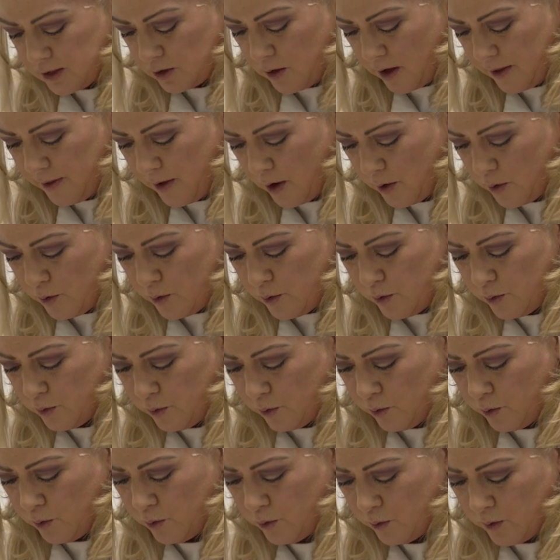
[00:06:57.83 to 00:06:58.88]
so I thought,
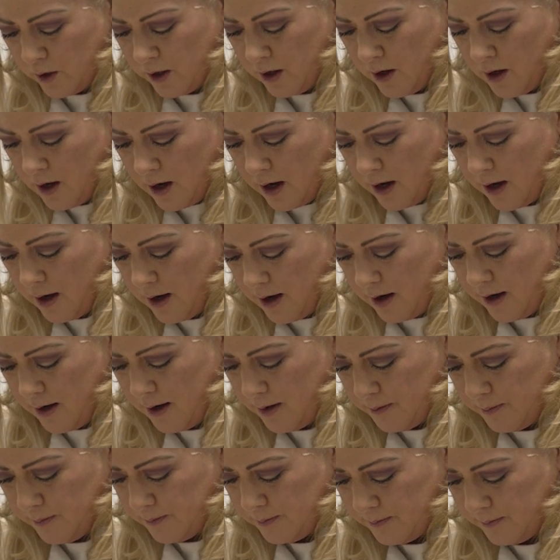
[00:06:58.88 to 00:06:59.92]
ooh,
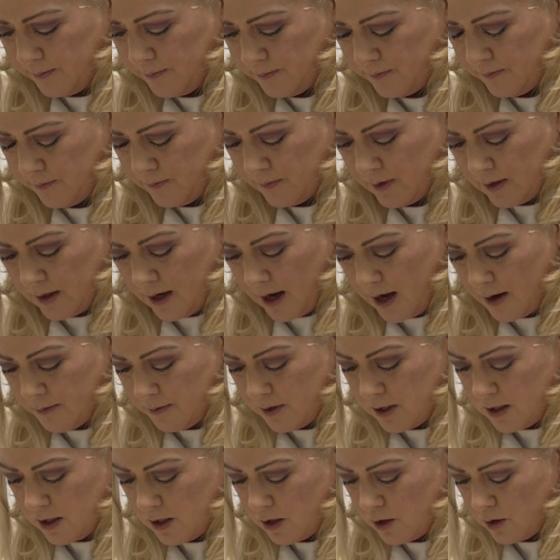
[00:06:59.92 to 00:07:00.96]
I'm
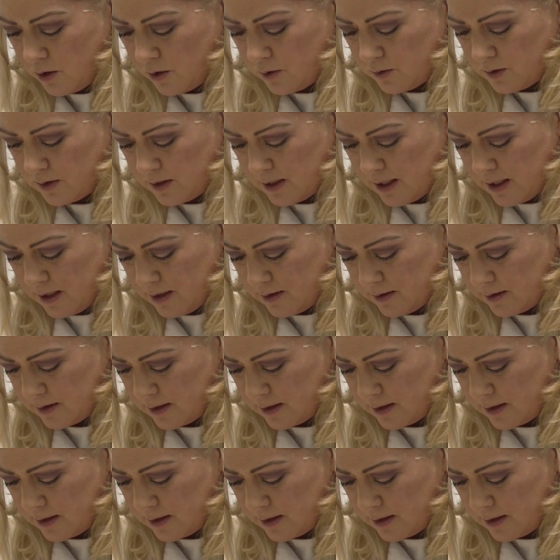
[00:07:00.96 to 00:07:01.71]
gonna use these